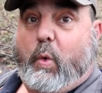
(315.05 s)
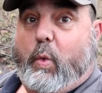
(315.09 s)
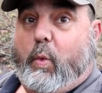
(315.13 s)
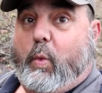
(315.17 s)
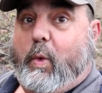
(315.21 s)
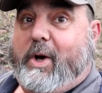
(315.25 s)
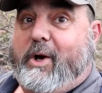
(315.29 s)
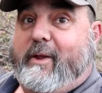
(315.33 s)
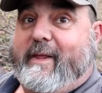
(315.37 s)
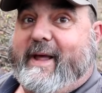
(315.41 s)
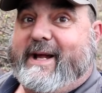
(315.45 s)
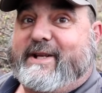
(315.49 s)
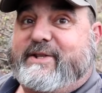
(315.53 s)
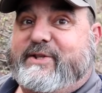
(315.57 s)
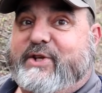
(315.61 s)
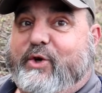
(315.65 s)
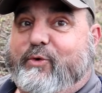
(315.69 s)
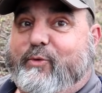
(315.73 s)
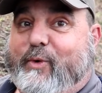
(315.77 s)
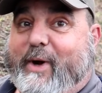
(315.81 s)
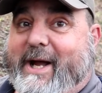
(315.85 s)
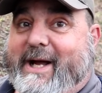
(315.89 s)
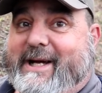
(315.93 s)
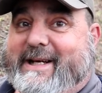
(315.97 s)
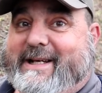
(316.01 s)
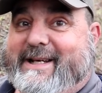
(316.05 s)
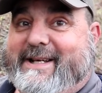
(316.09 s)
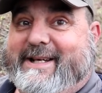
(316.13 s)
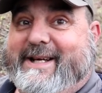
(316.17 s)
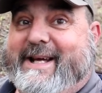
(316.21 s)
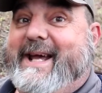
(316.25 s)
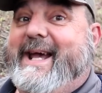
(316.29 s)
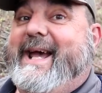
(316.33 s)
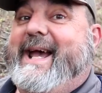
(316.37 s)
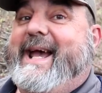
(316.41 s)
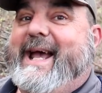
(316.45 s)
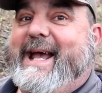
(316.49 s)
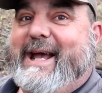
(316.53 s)
Well, that's a wreck,
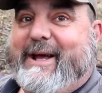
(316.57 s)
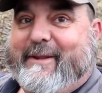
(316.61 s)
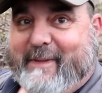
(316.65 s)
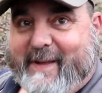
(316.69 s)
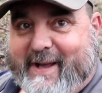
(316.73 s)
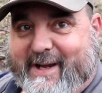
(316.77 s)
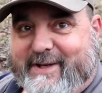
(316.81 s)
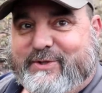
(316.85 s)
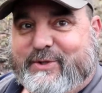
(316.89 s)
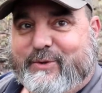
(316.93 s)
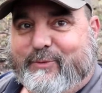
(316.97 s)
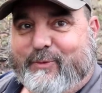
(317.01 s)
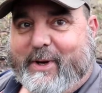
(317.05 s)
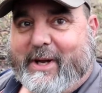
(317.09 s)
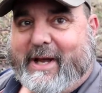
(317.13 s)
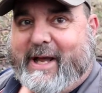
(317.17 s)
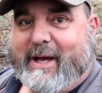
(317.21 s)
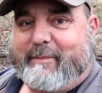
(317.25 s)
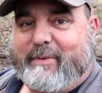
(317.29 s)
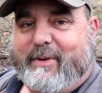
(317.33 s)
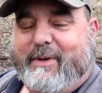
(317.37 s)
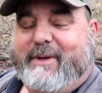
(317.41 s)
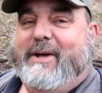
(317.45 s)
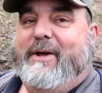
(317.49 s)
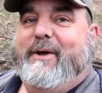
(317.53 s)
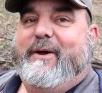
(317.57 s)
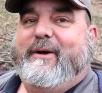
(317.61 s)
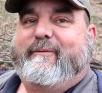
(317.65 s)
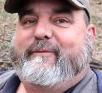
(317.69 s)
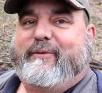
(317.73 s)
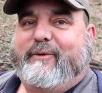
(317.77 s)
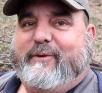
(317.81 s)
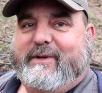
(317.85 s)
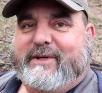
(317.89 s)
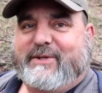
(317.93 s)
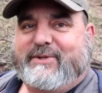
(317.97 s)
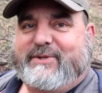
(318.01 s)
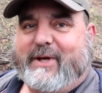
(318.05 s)
and that's a wrap
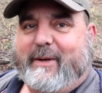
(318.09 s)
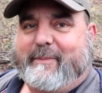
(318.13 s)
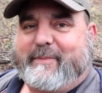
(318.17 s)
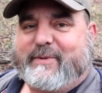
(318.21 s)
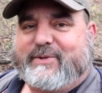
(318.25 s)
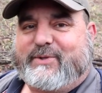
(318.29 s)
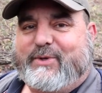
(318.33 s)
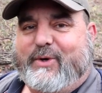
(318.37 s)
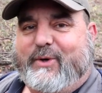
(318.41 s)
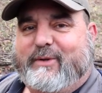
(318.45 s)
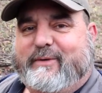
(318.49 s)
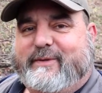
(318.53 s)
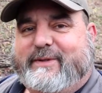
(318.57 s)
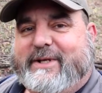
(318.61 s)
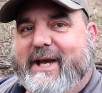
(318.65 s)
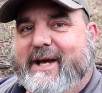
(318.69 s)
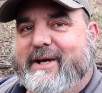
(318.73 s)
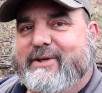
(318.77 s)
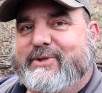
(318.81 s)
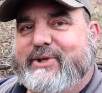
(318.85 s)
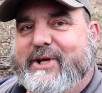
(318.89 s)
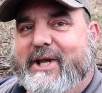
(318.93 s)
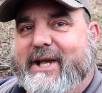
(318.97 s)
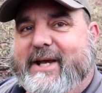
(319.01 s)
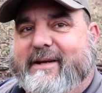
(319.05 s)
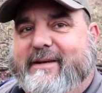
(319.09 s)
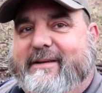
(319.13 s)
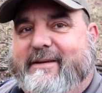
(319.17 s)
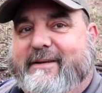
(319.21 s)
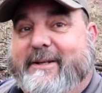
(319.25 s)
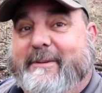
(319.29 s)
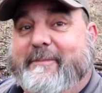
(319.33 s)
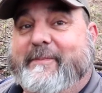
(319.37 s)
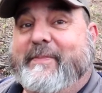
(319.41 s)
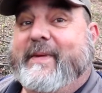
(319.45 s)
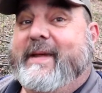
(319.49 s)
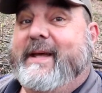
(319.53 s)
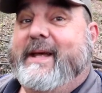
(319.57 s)
for this episode of Cache
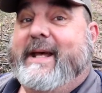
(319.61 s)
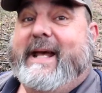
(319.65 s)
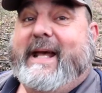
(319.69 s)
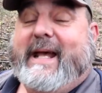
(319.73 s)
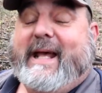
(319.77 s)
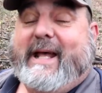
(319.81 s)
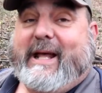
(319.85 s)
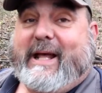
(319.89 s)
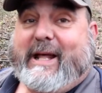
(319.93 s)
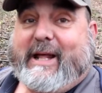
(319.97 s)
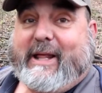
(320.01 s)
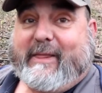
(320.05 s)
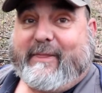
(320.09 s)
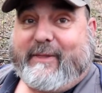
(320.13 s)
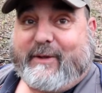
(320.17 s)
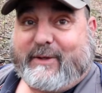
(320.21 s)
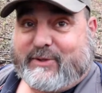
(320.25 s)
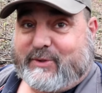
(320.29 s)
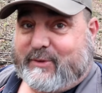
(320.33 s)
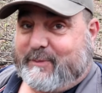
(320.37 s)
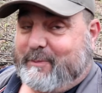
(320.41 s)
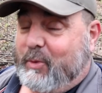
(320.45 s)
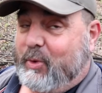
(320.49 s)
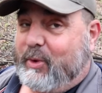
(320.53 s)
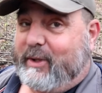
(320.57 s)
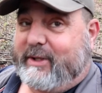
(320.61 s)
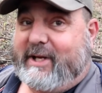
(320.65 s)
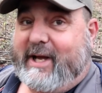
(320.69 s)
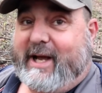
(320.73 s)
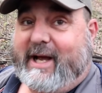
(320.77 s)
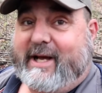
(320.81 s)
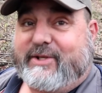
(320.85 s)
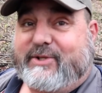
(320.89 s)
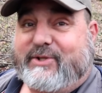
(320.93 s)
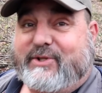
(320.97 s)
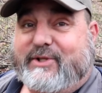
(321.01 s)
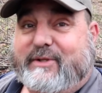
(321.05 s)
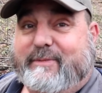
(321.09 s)
Canada. There's more
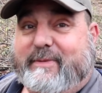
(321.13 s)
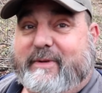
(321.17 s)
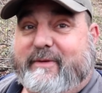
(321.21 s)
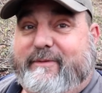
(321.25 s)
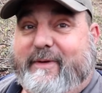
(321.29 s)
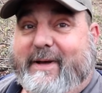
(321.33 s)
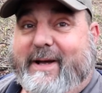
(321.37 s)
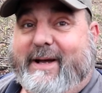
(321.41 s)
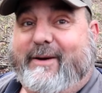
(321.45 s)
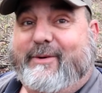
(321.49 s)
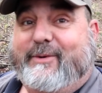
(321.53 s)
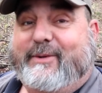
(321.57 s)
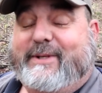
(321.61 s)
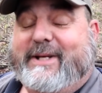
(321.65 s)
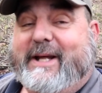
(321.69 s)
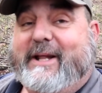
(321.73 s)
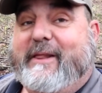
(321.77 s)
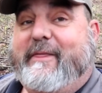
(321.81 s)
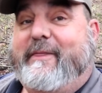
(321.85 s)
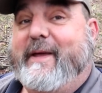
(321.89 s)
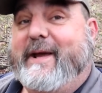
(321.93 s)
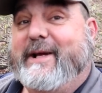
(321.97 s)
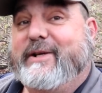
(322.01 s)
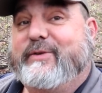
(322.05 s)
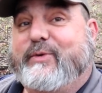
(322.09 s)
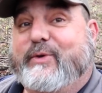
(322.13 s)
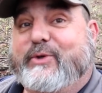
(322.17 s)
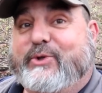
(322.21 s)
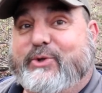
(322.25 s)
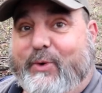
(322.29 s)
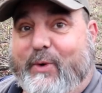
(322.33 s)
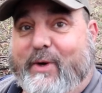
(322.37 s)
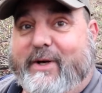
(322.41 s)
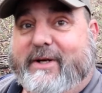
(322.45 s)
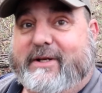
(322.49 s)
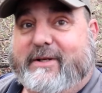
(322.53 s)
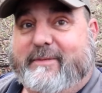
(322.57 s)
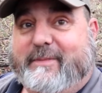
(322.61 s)
caches to be found, and thanks for
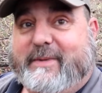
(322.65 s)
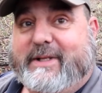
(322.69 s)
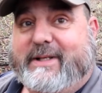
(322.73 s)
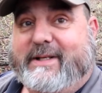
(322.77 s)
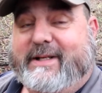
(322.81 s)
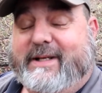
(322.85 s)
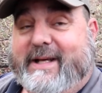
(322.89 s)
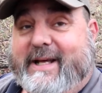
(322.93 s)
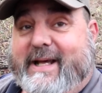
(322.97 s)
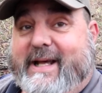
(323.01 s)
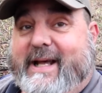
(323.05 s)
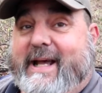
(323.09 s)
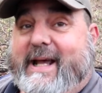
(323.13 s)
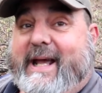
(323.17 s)
joining me.